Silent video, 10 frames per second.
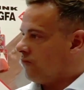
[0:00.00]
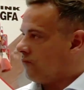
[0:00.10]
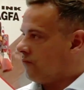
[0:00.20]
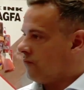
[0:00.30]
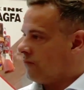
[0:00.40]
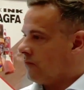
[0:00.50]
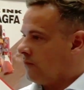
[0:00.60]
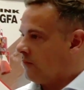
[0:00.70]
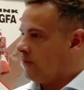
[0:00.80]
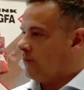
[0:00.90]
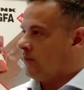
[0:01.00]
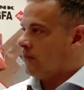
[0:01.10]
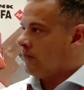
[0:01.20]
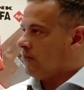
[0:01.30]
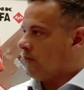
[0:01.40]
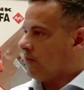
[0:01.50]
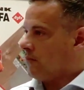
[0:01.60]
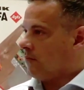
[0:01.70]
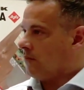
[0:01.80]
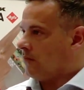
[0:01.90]

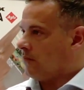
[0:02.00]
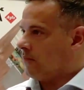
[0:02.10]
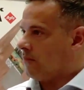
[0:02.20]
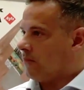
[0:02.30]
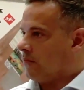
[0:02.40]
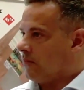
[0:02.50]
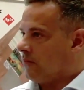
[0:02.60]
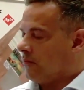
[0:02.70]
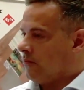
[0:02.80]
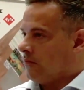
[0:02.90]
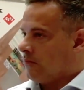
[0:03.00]
(silent)